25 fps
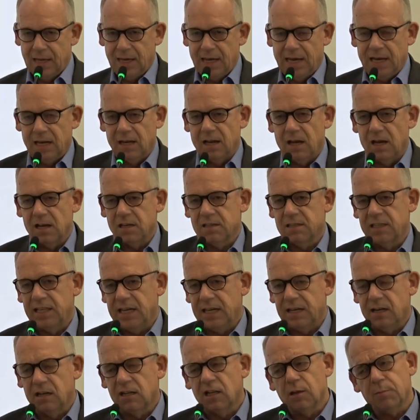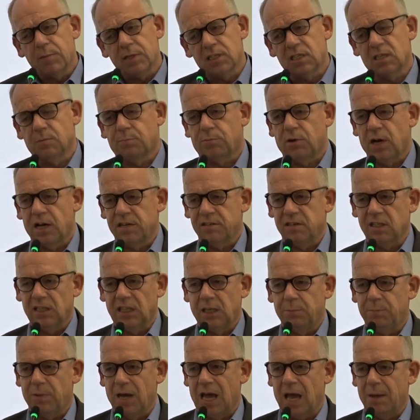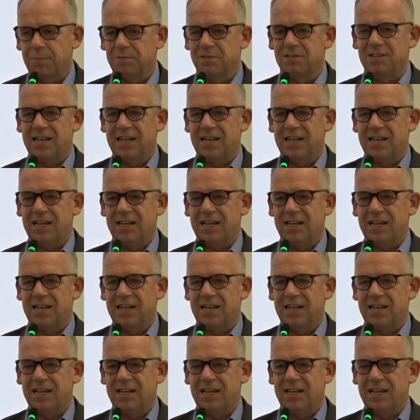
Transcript: And lastly, and a little bit surprisingly, perhaps